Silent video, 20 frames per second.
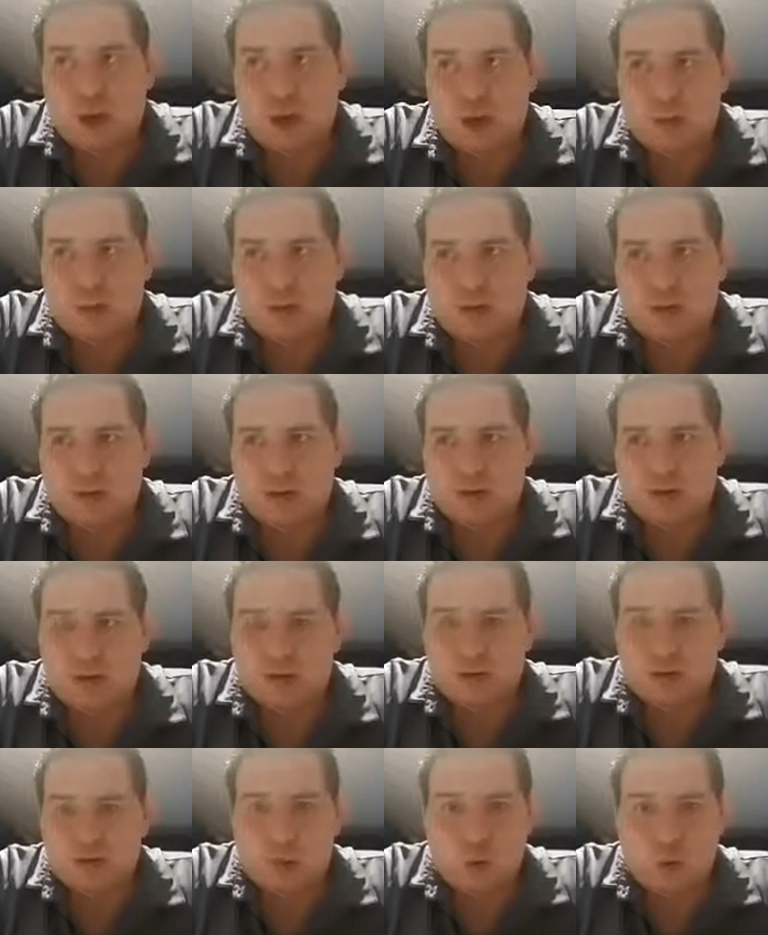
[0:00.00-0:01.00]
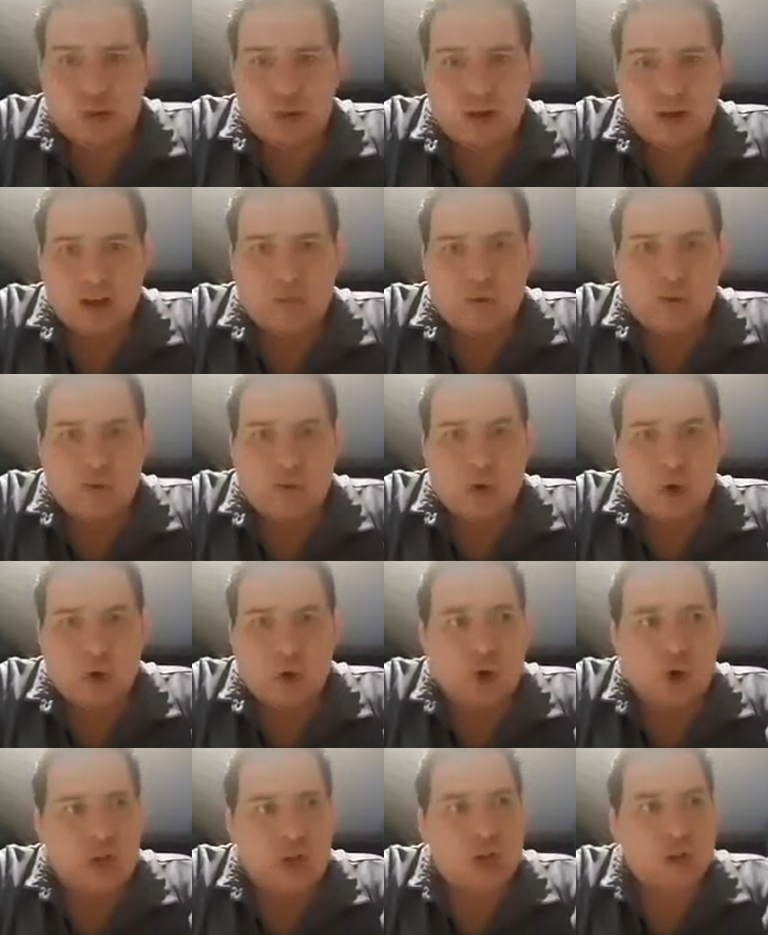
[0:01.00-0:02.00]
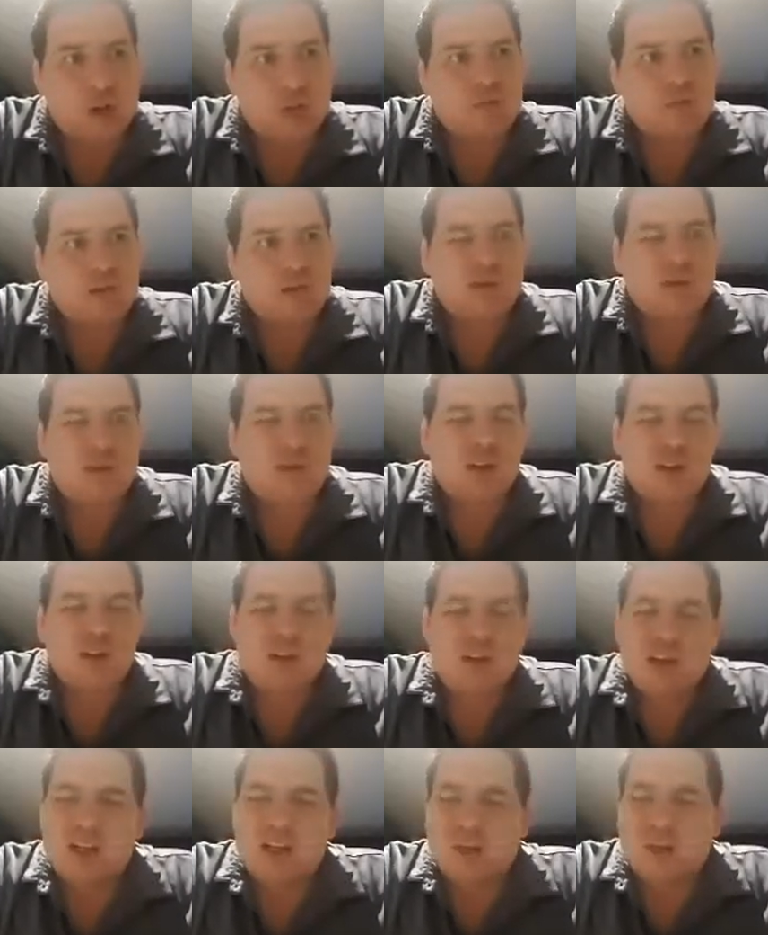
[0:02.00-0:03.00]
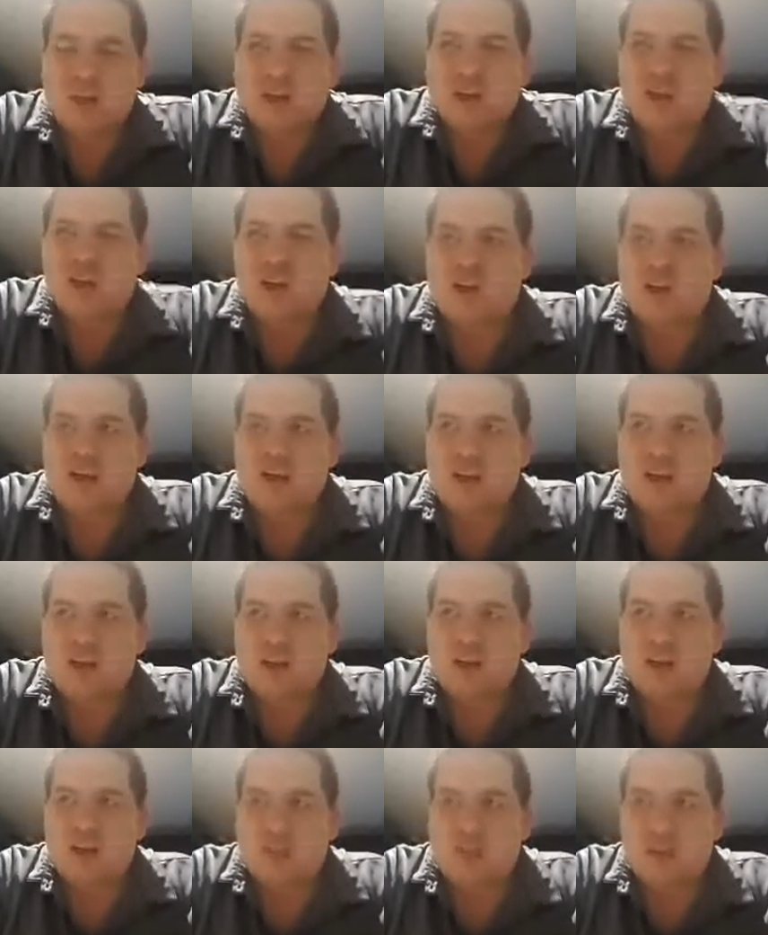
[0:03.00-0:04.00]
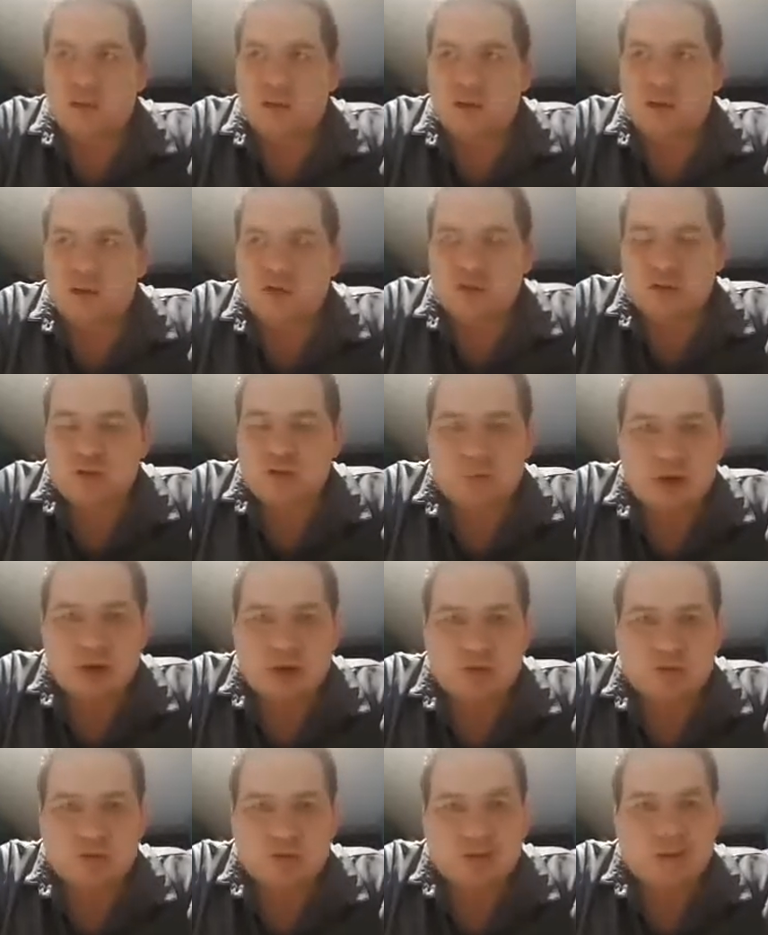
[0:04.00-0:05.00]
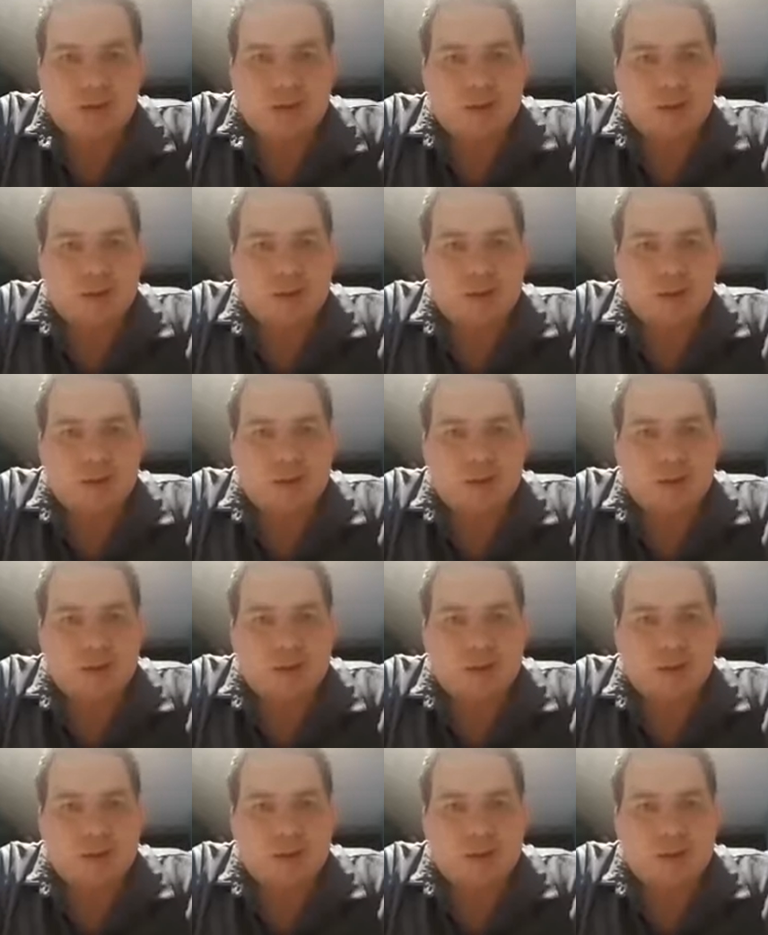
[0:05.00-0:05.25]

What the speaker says: to be allowed to 1 in 4 games, which is a bit shit, really, when you pay hundreds of pounds and